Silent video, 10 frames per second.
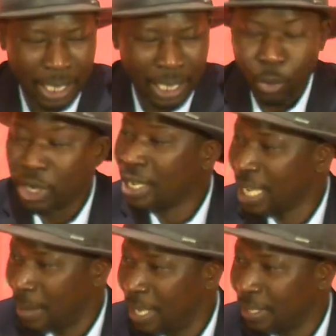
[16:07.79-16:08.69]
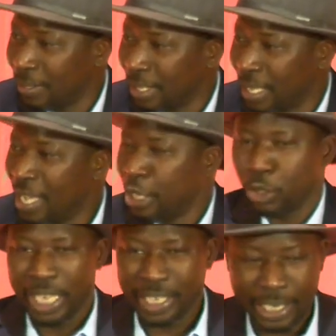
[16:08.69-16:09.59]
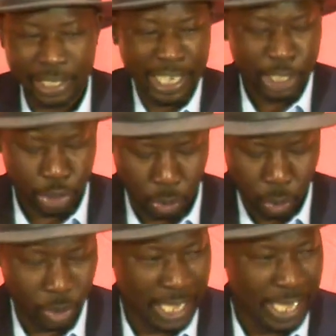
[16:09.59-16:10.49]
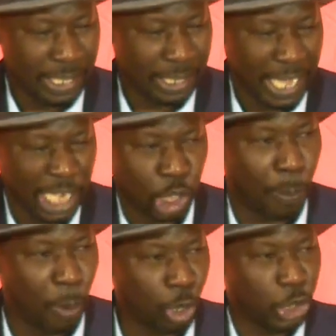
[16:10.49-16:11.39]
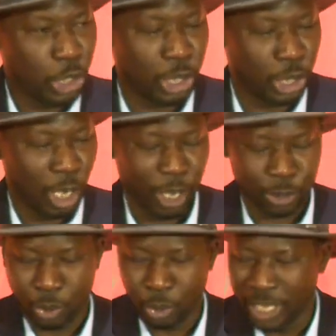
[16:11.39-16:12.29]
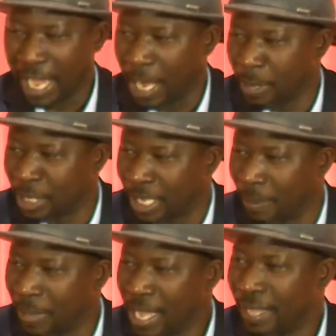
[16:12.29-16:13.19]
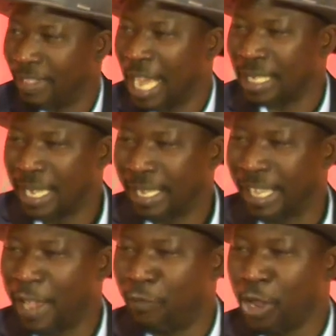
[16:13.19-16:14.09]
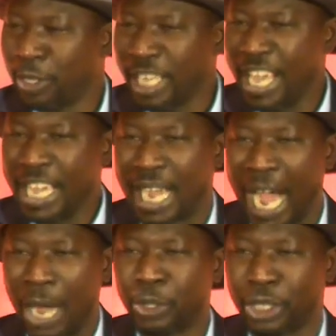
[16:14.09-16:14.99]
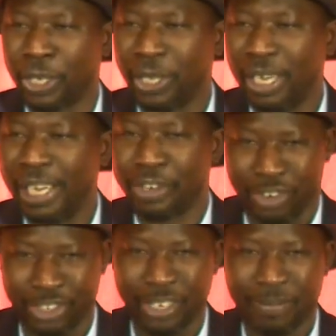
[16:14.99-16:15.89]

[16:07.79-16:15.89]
wooden tablet. Okay. So it is through these exposures to the Arabic script that they first encounter literacy.